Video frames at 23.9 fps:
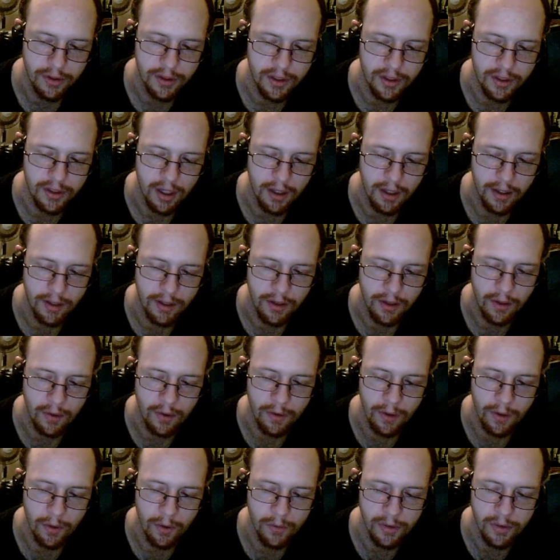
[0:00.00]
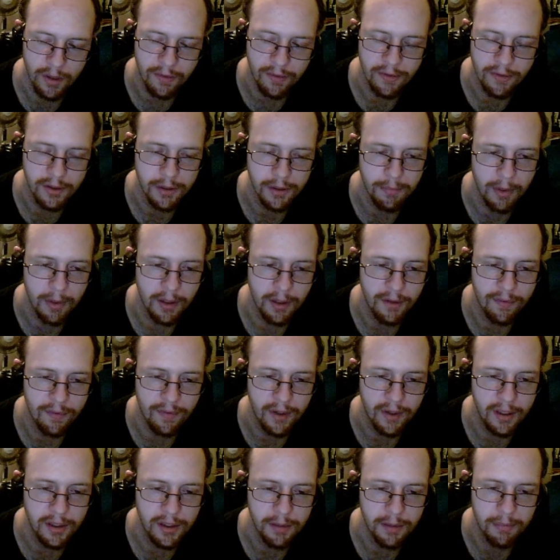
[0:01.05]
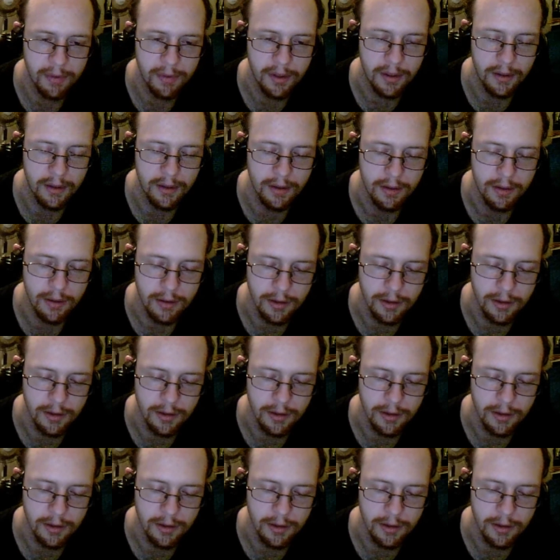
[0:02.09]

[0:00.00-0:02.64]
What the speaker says: just cutting their nose off to spite the